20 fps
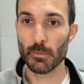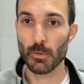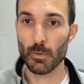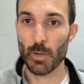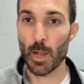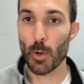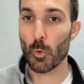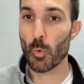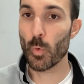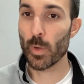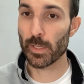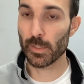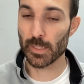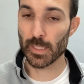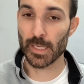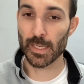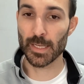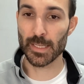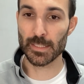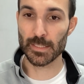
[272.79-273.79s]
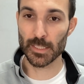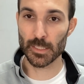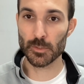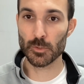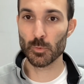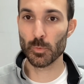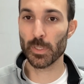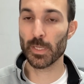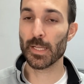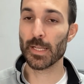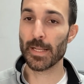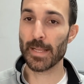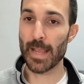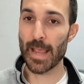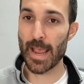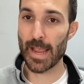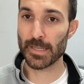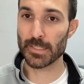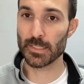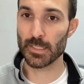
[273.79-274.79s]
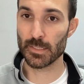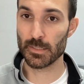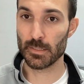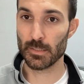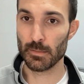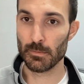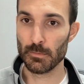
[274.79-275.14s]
How quickly can I get to it? Can I access it?